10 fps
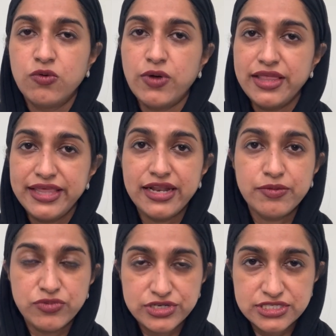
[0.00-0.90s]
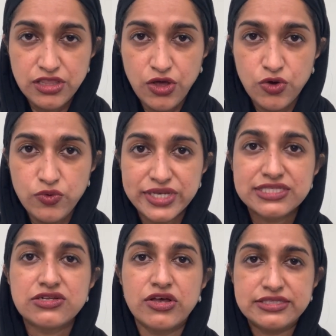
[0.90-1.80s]
While that number is low,
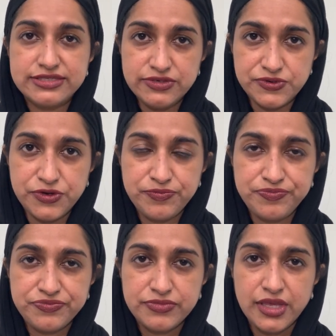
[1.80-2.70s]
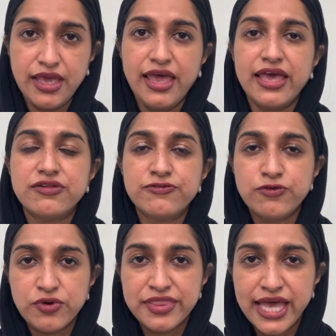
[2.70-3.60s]
it's not zero. And
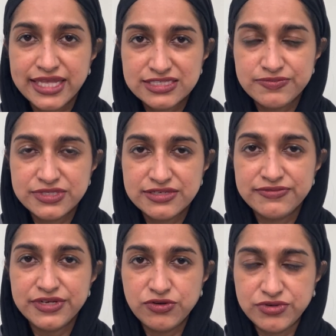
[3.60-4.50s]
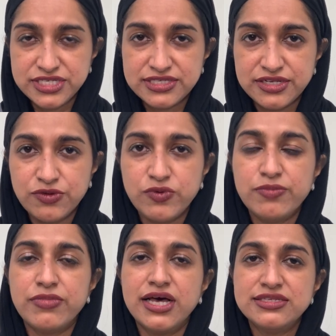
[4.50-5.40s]
for that specific reason, we
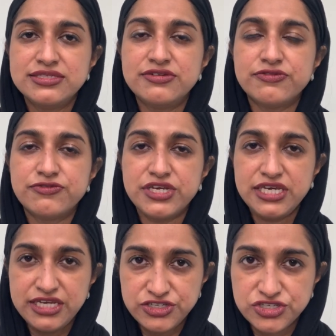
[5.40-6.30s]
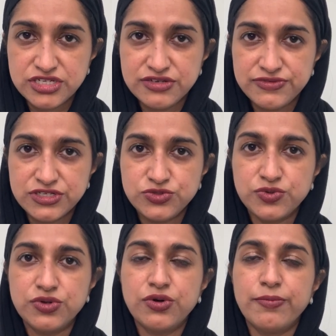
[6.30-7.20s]
must, for each
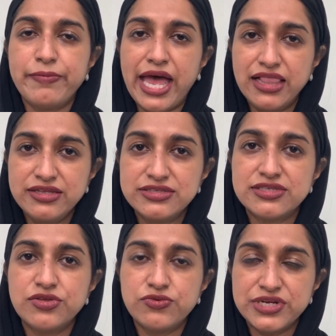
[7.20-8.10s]
individual, balance the